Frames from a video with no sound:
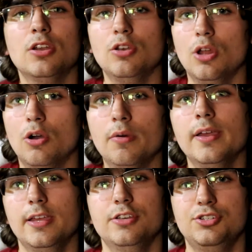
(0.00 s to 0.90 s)
no
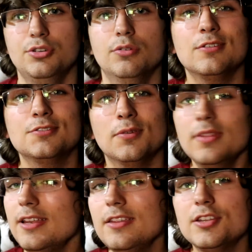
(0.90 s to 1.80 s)
issue. So
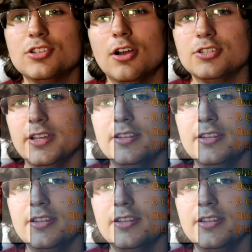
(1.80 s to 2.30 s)
leading the charge in